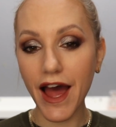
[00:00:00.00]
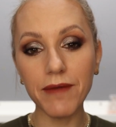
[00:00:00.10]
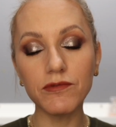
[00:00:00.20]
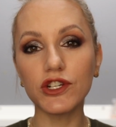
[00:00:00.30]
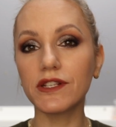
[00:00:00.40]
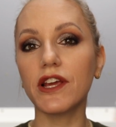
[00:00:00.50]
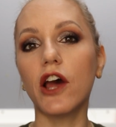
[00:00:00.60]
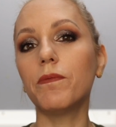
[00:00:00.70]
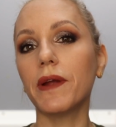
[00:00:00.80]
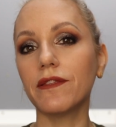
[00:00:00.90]
I'm just
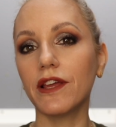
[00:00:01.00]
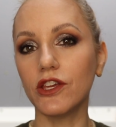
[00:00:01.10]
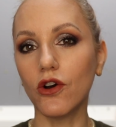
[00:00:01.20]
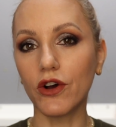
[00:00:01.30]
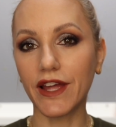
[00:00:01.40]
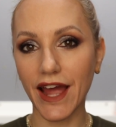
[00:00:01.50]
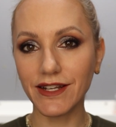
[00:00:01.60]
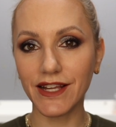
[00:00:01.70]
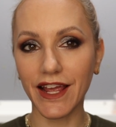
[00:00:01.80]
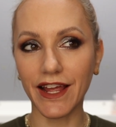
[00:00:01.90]
hoping that you're
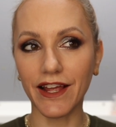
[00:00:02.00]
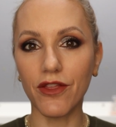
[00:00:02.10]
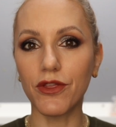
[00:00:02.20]
getting